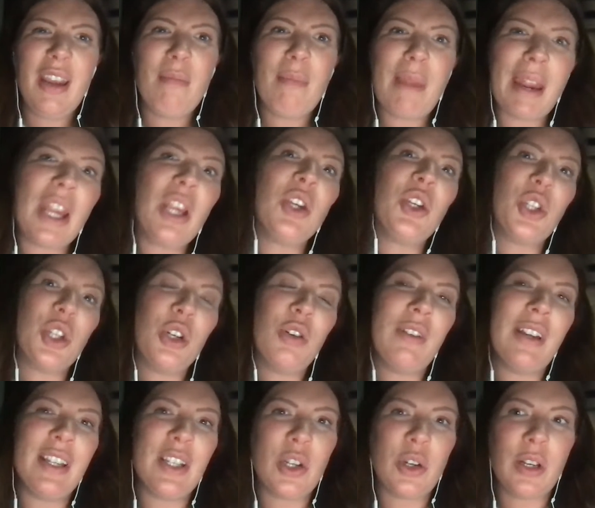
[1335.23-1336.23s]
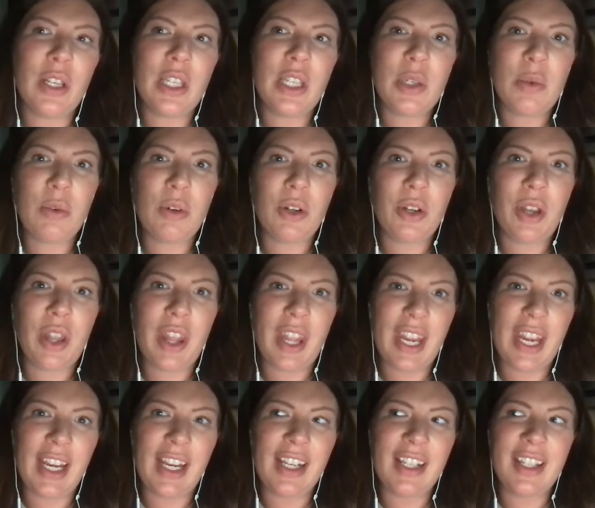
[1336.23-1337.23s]
Make sure it's going toward
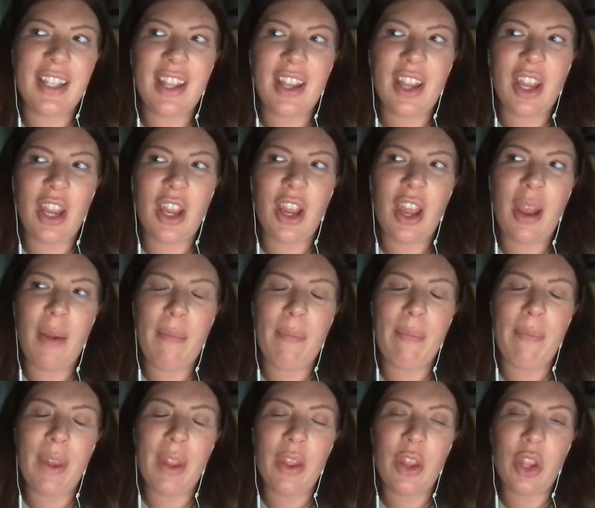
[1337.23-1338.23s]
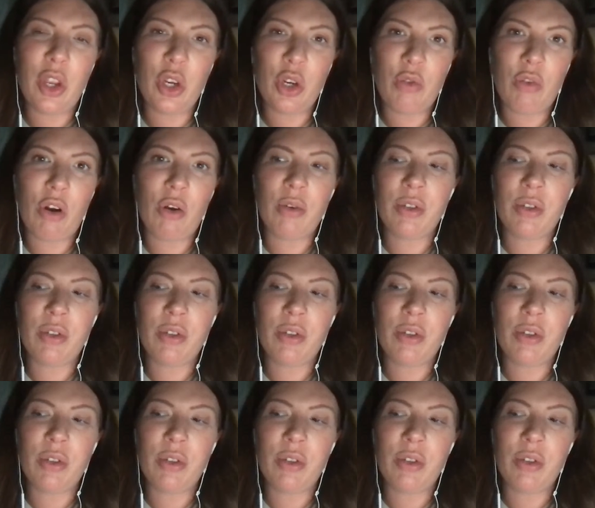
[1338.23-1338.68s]
things that grow.